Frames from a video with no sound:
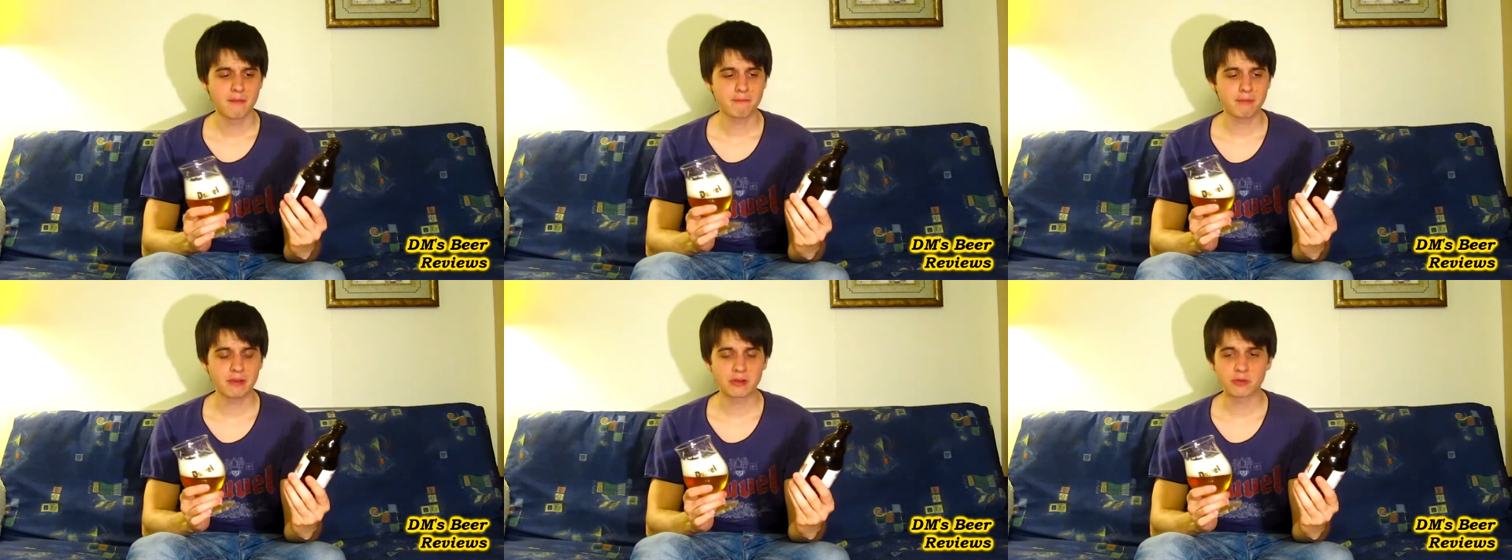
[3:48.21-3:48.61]

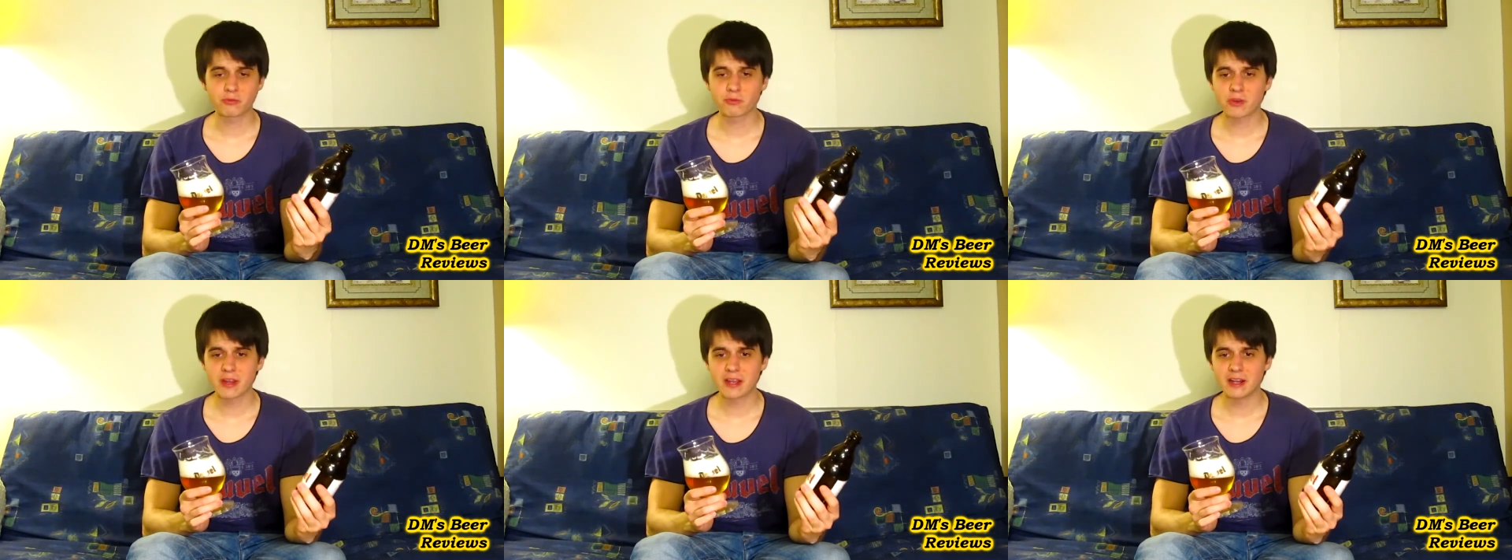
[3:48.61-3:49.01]
but
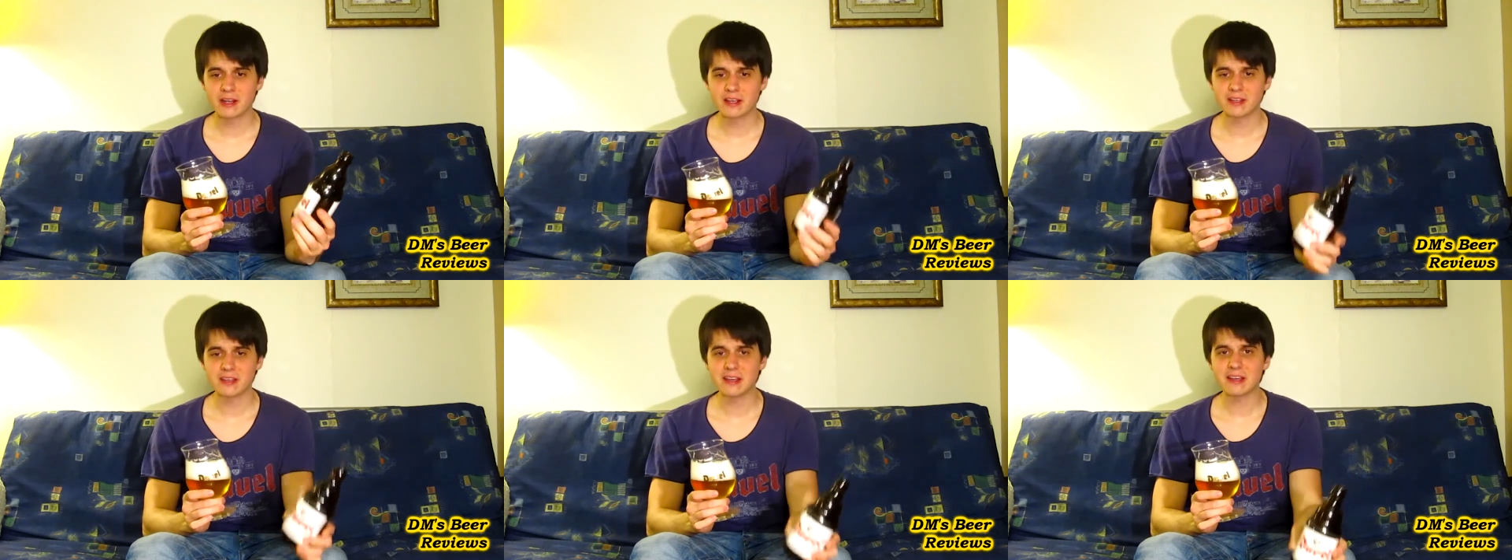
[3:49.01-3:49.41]

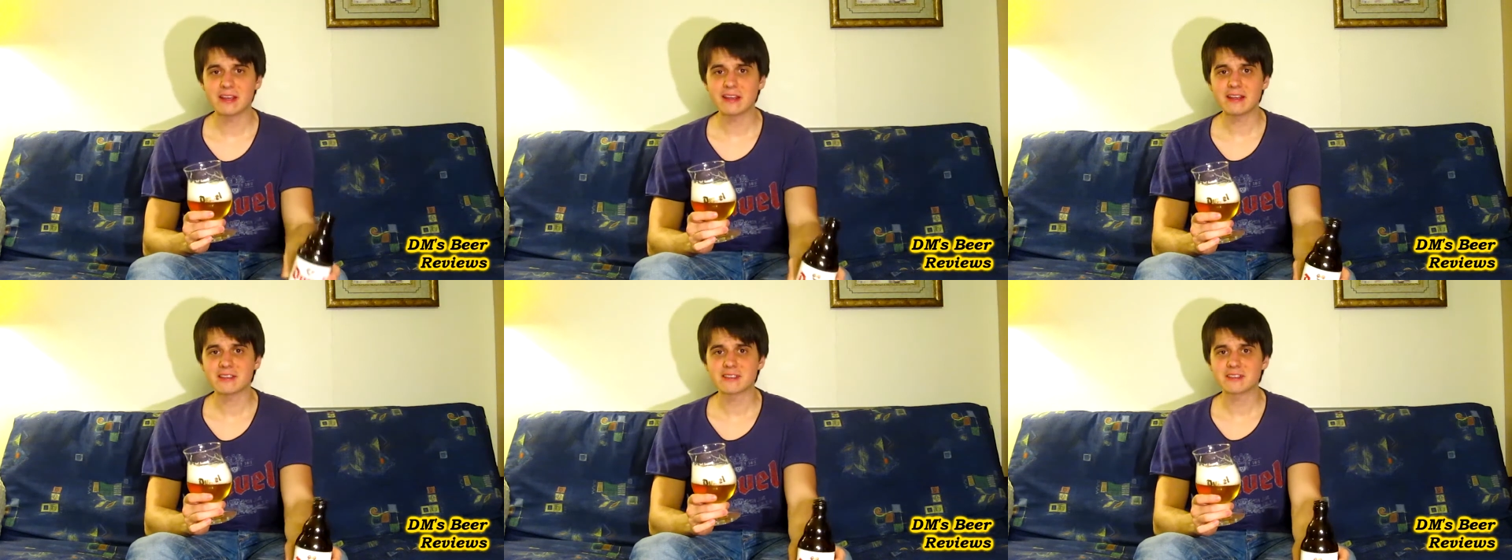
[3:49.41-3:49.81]
really it
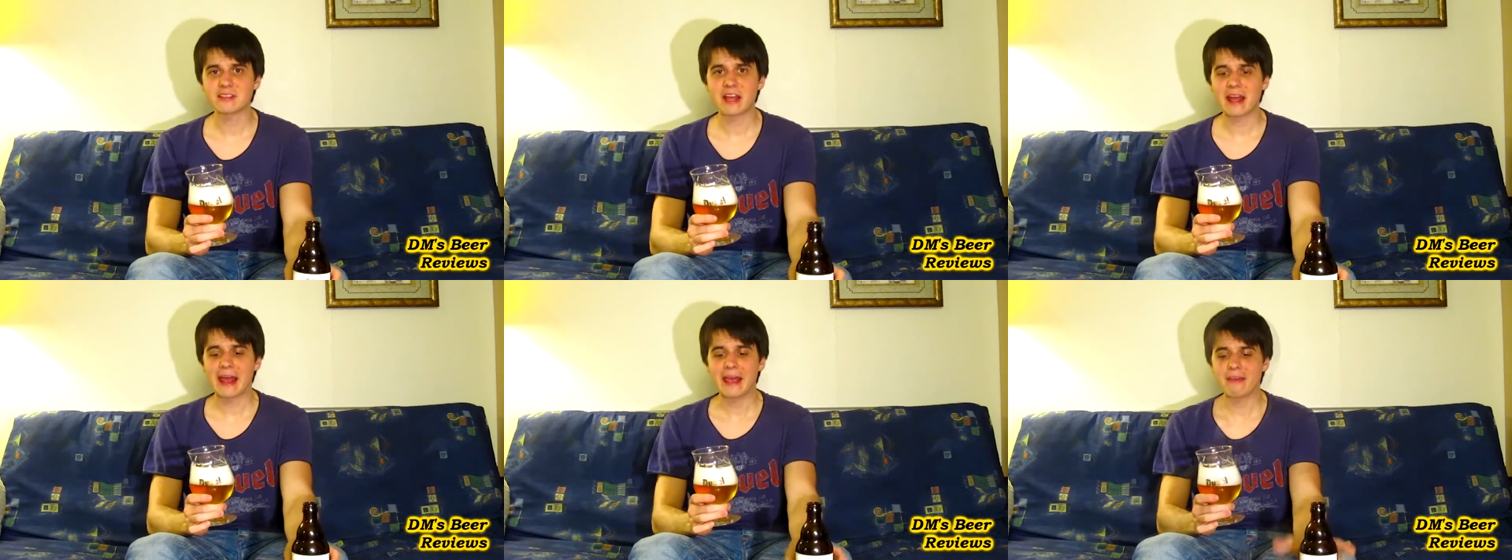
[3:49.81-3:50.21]
isn't
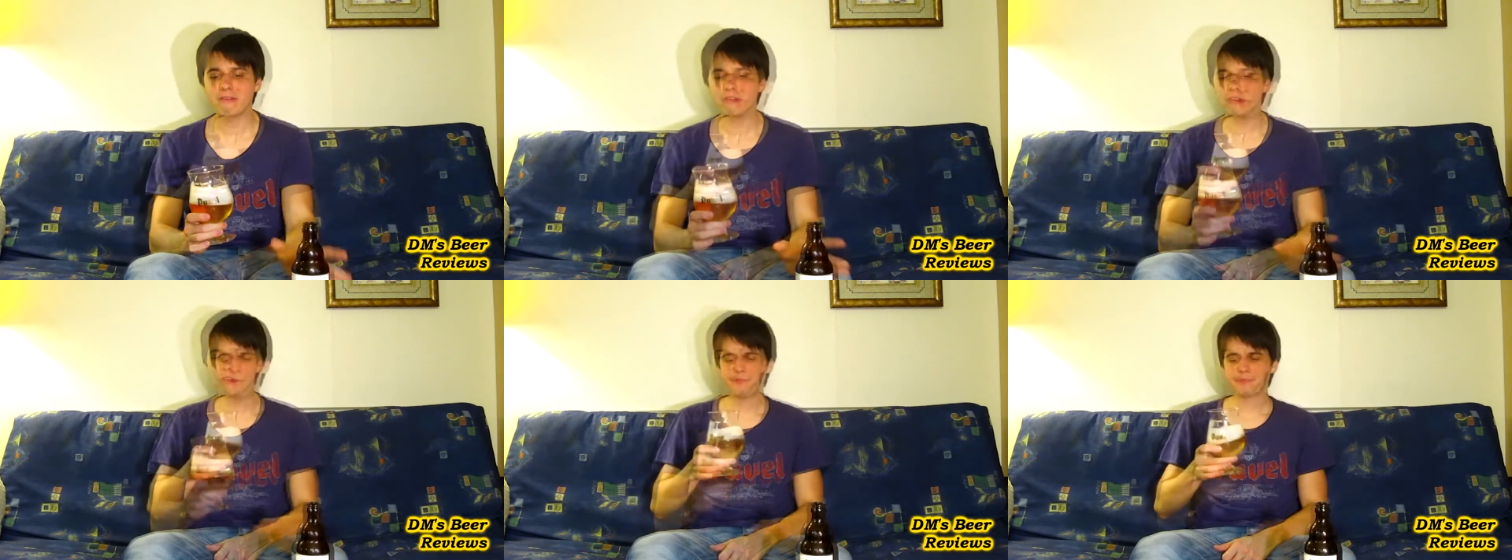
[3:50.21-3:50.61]
that
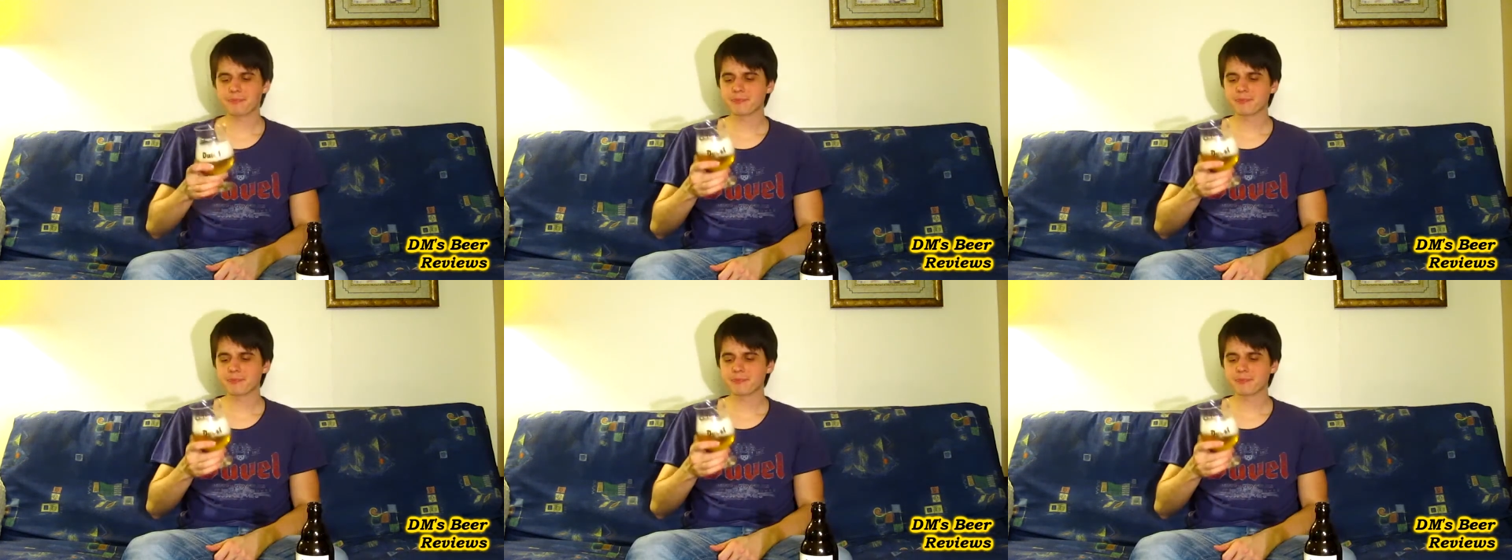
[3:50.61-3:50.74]
heavy.